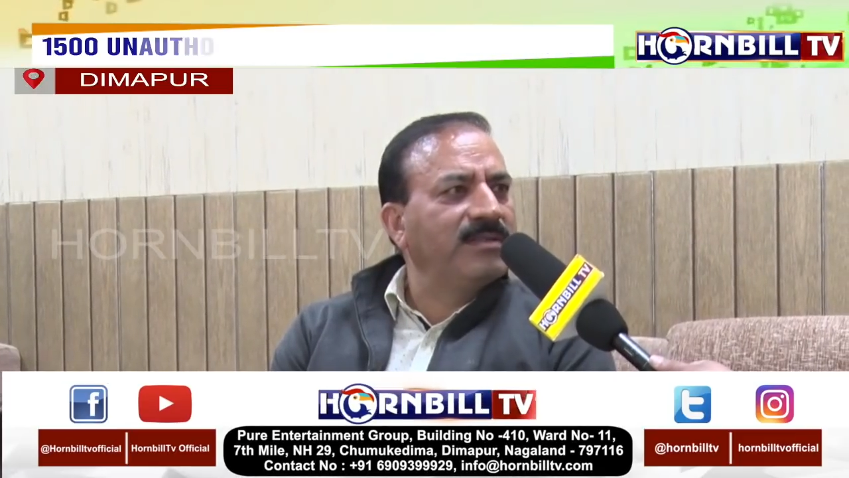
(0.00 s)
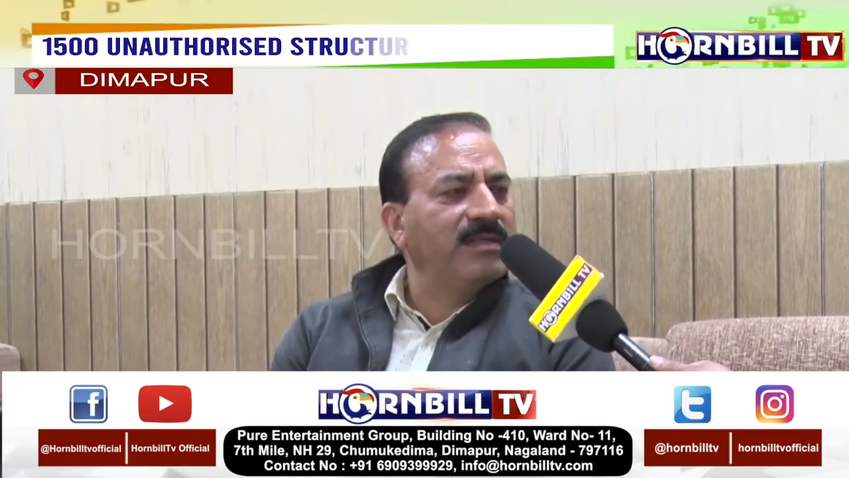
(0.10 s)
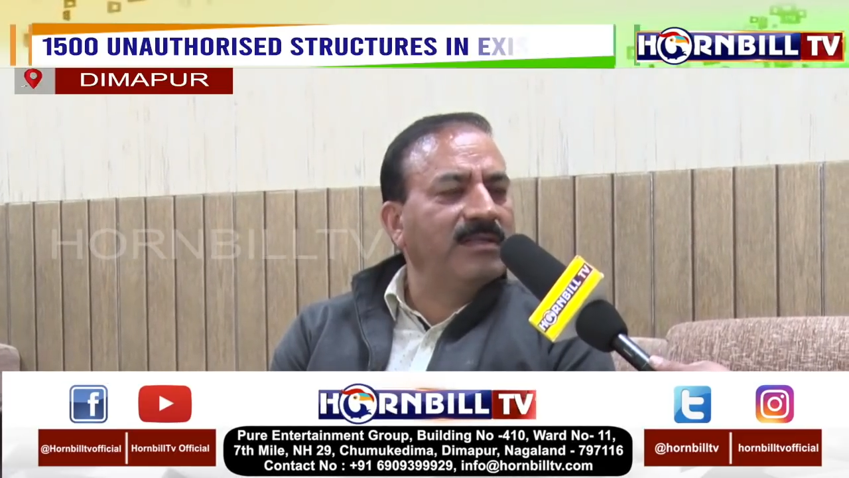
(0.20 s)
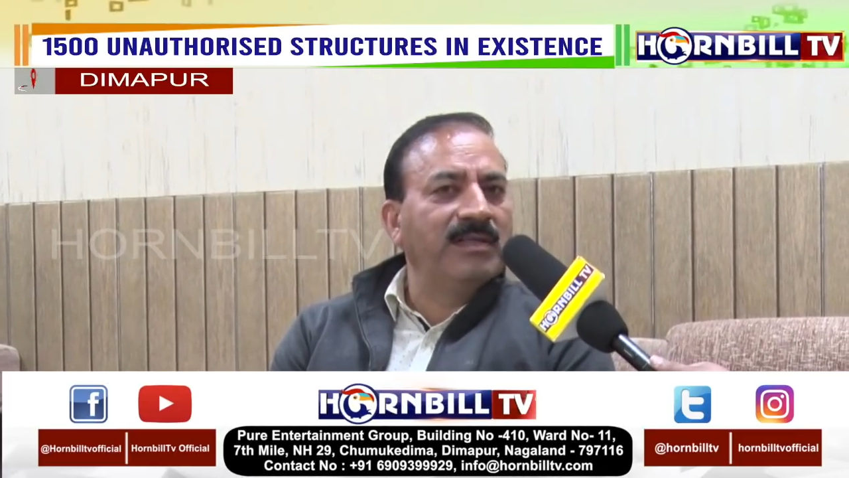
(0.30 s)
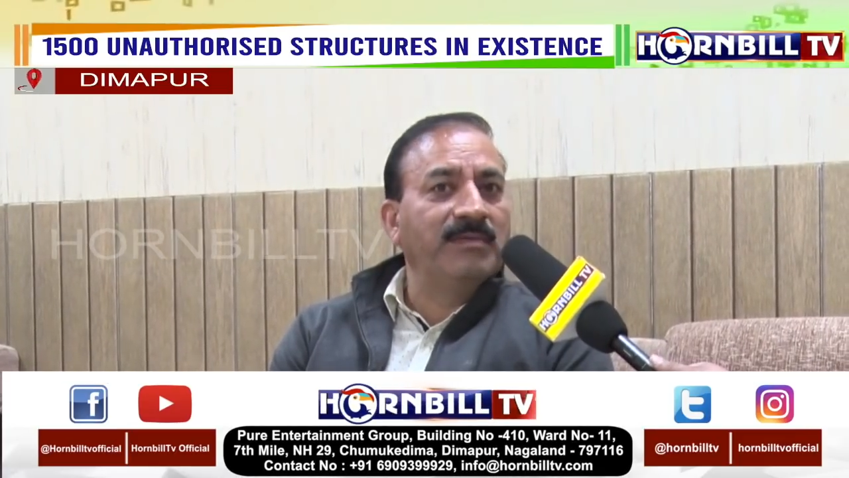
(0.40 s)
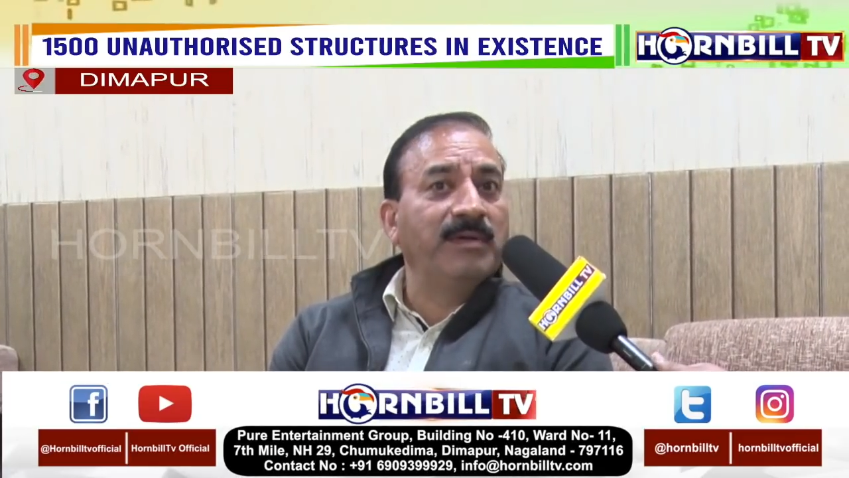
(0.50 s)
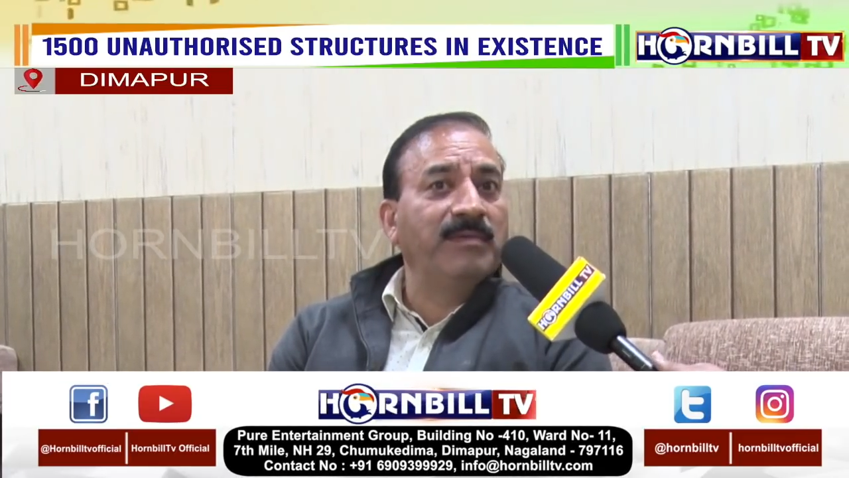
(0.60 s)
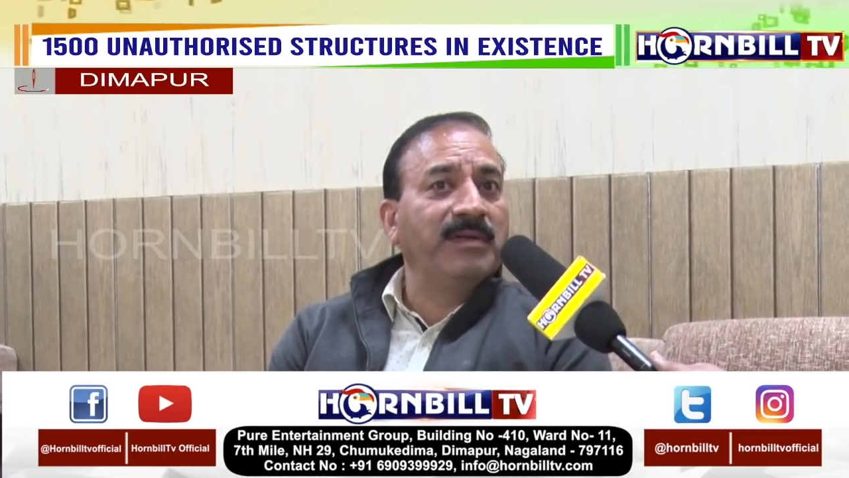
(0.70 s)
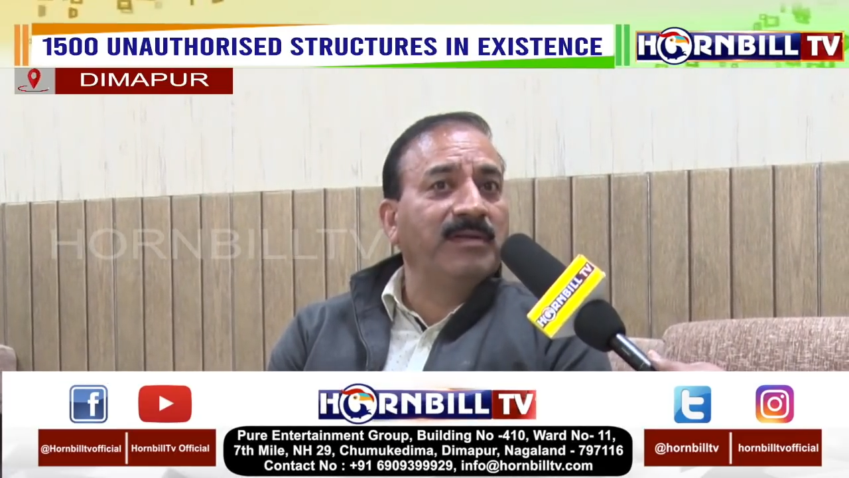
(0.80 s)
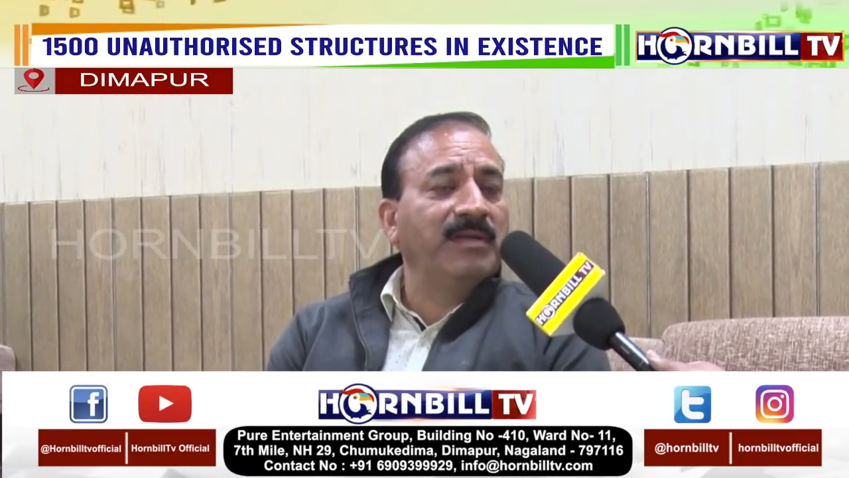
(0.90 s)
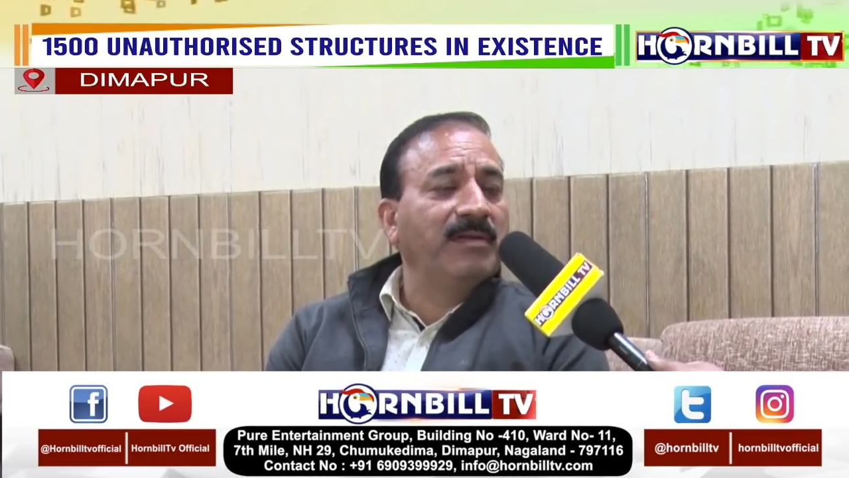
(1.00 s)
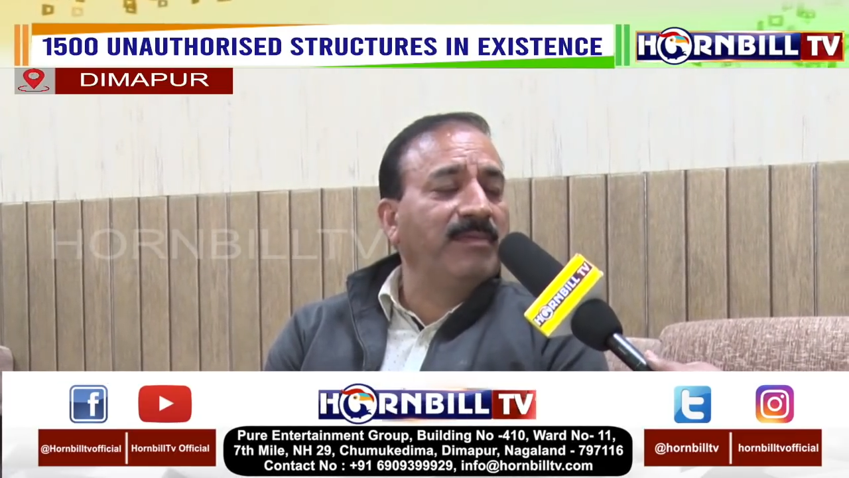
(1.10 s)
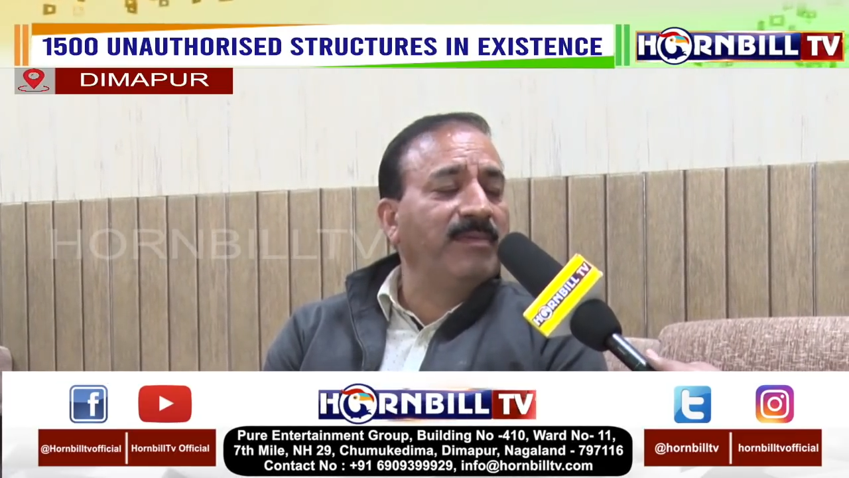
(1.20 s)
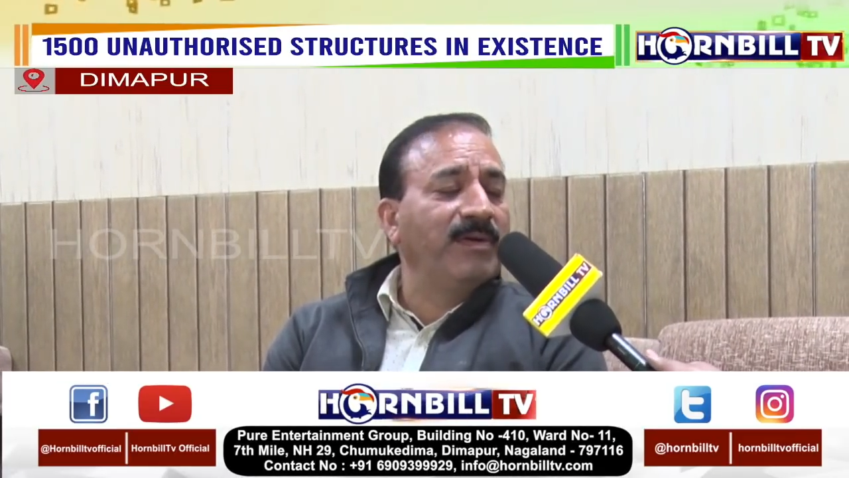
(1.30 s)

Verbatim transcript: then there will be there will